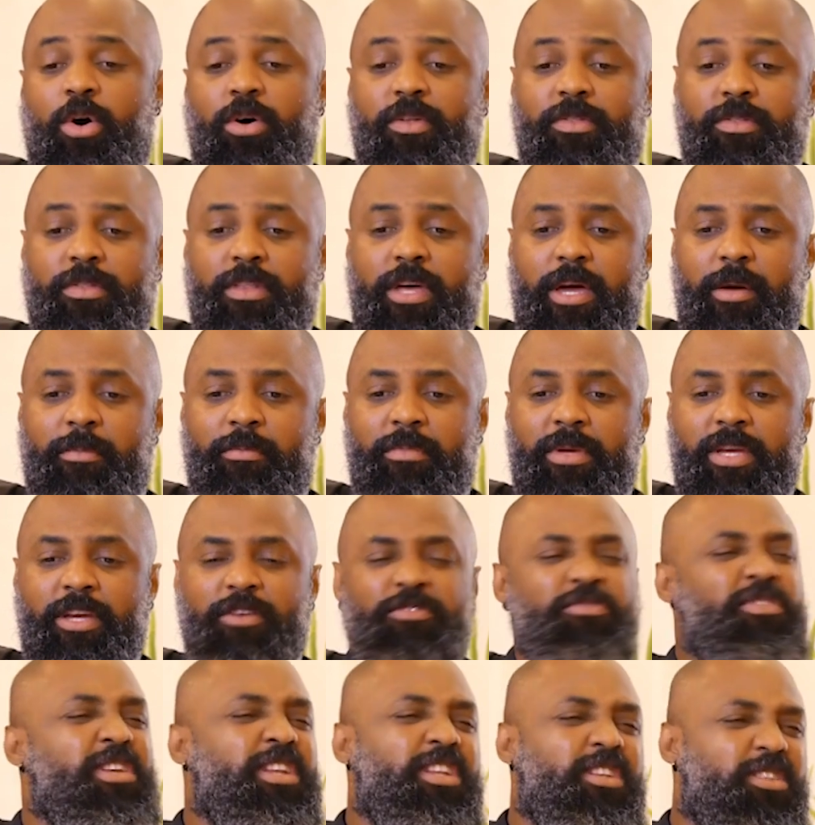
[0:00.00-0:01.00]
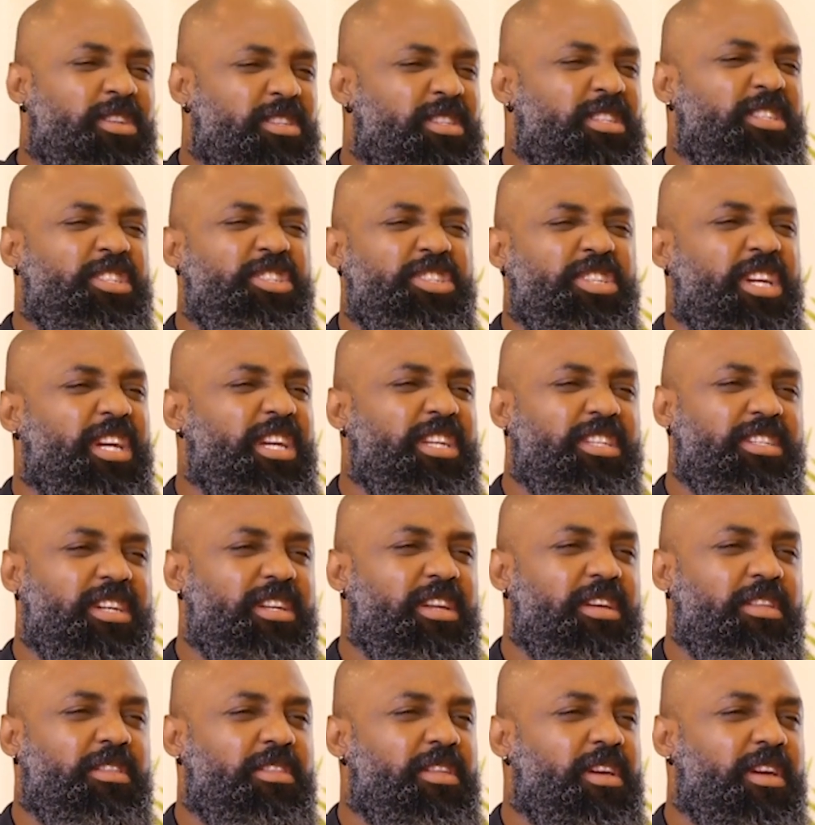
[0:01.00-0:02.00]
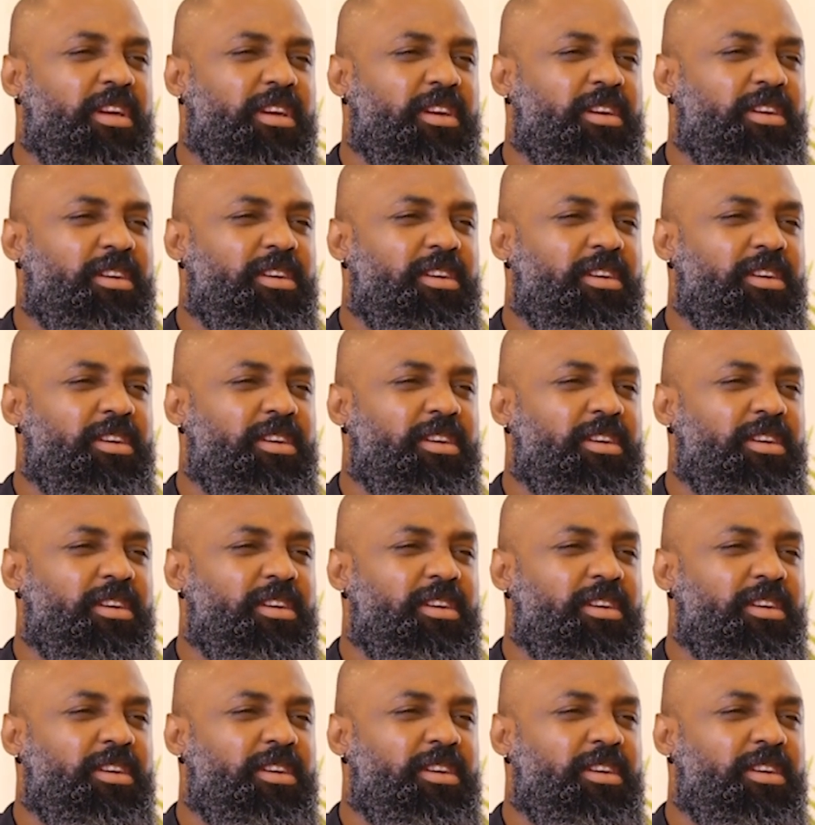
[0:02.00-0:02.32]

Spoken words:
on them, it really doesn't change anything.